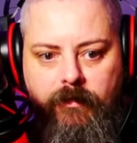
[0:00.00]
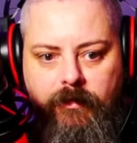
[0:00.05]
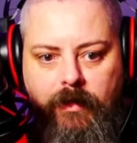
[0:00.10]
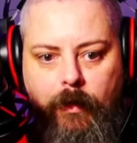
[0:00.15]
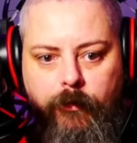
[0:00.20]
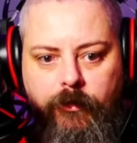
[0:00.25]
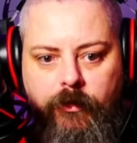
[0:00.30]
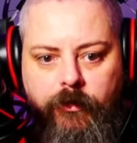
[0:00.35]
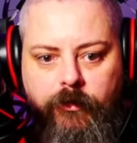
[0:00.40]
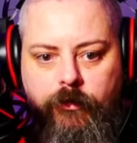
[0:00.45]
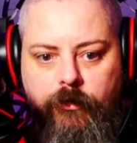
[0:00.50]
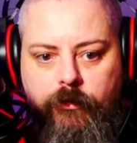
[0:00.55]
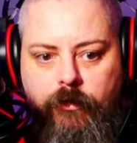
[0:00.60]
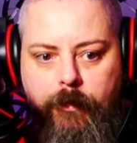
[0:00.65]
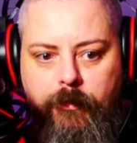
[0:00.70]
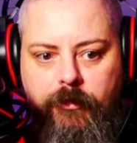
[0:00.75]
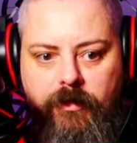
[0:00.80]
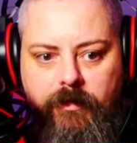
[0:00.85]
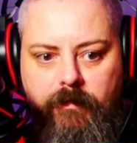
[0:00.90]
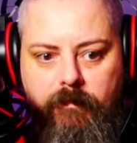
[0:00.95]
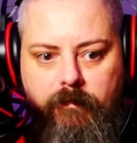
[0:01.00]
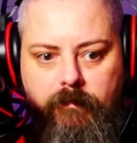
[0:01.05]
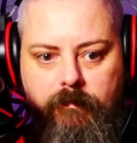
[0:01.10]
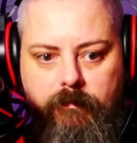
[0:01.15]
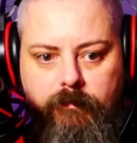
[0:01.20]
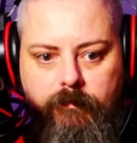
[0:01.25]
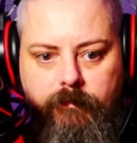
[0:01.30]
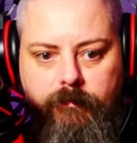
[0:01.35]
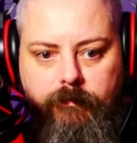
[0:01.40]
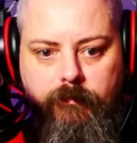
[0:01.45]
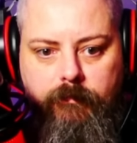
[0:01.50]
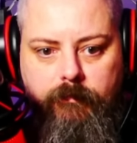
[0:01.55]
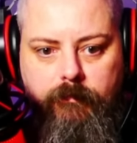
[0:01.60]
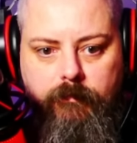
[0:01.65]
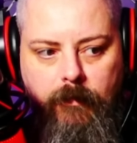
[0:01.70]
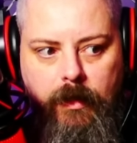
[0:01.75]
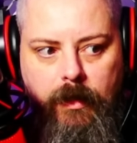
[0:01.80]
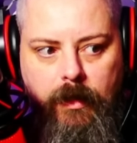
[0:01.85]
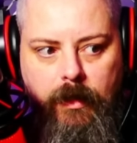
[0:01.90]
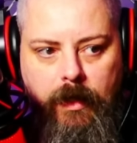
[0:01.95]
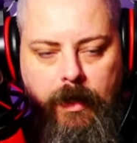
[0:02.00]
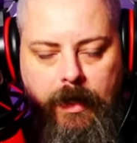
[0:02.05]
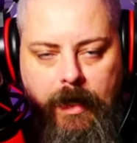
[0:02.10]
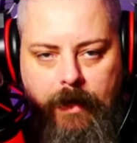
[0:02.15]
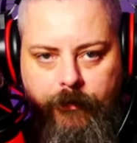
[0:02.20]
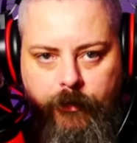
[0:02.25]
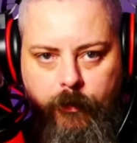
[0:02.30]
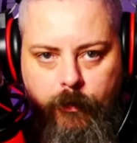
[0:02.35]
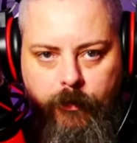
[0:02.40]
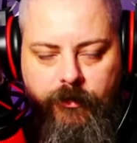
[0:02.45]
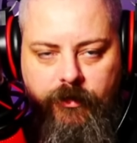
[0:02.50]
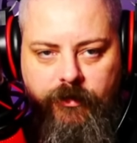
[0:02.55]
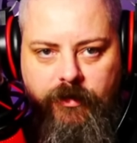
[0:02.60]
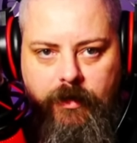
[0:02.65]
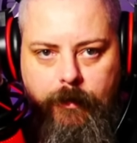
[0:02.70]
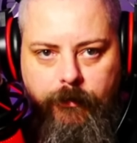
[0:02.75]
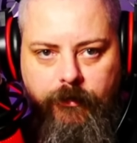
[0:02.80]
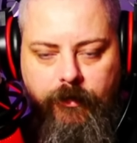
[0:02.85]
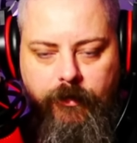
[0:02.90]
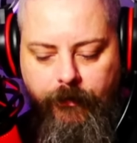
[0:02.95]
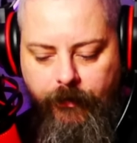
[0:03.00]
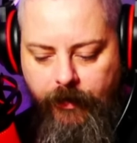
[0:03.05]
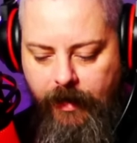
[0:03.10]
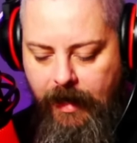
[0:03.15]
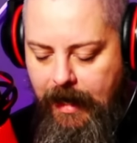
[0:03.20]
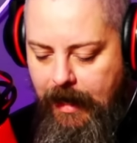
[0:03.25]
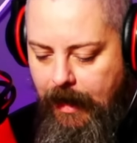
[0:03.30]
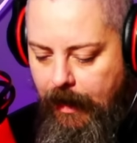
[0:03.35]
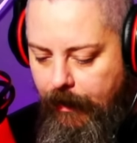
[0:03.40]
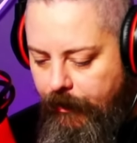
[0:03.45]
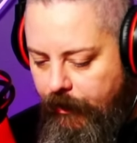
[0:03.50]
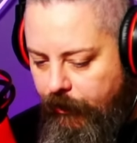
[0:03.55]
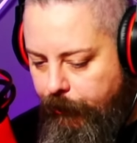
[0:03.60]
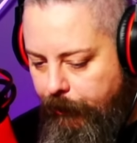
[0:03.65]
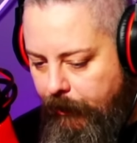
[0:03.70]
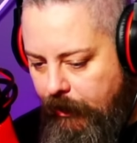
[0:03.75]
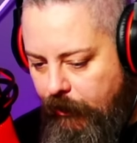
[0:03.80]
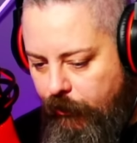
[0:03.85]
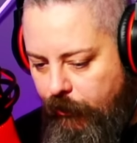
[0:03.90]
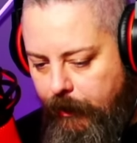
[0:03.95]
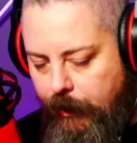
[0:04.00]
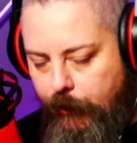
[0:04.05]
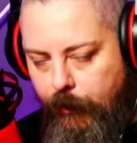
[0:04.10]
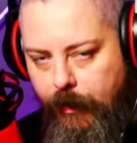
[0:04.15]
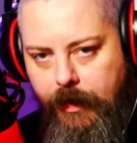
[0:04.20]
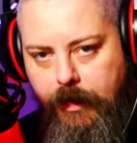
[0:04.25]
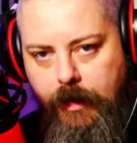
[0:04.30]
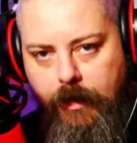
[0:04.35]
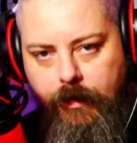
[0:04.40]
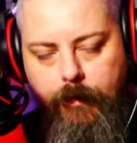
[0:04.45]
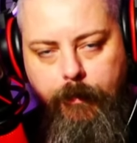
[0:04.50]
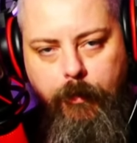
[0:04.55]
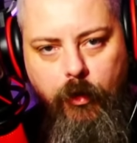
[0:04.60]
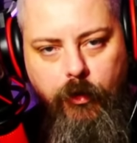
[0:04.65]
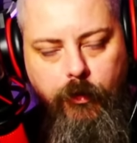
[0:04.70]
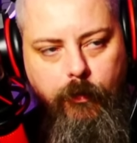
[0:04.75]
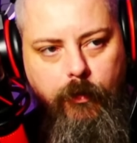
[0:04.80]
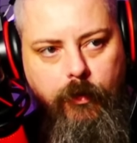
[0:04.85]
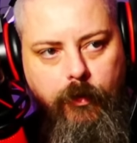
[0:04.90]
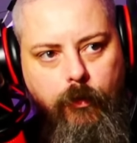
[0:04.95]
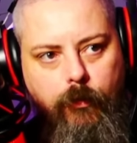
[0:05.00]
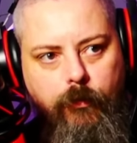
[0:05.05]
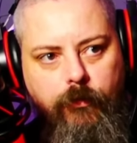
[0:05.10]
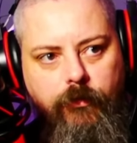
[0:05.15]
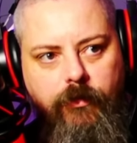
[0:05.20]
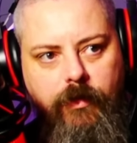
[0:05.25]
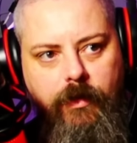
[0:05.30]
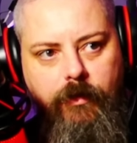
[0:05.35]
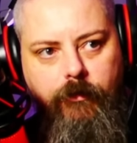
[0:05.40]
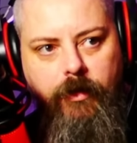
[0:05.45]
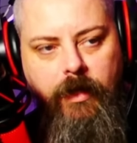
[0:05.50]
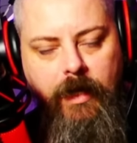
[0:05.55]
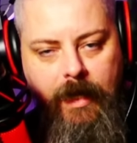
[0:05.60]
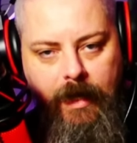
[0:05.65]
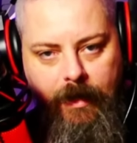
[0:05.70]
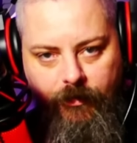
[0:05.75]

That was his description. And afterwards he seems to forget. And this brings me to another point with Ghost Theory.